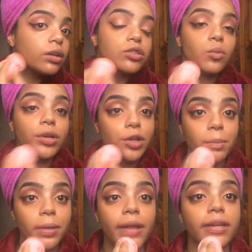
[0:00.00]
So when
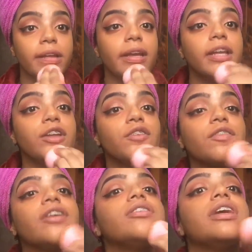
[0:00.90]
you're blending in your
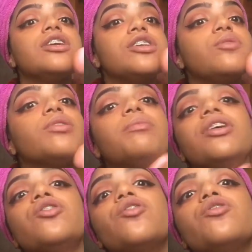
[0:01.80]
foundation, you wanna
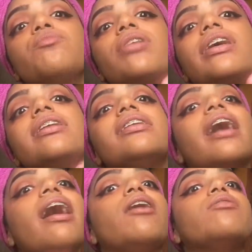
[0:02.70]
make sure you bring it
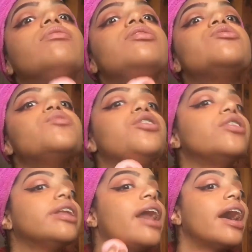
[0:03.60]
down to
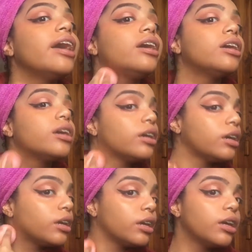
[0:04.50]
your neck,
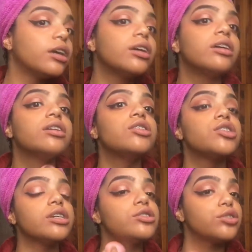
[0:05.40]

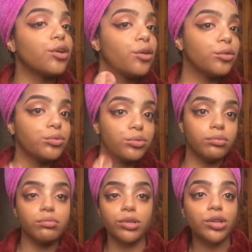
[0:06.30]
just so
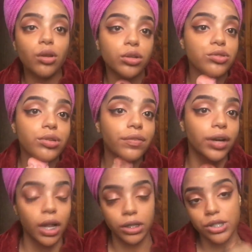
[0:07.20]
you don't look 2
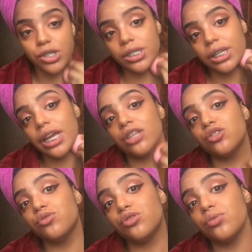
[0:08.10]
different colors, just in case
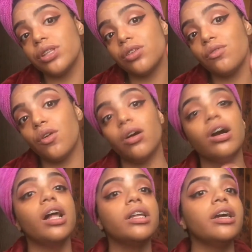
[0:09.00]
you do get the wrong
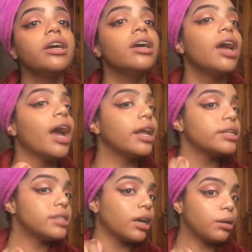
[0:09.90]
color and
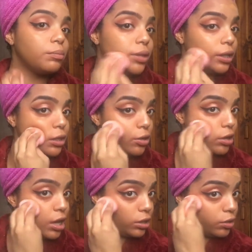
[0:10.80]
it's not completely your
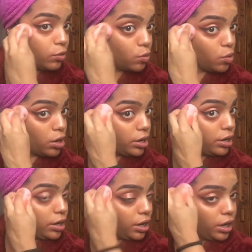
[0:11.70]
color. Or
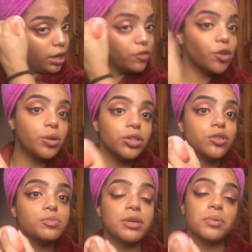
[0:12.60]
if you're one of
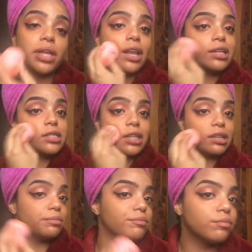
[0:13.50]
those people that like to
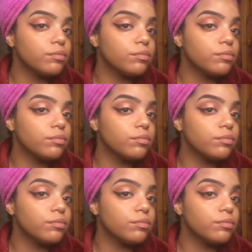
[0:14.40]
like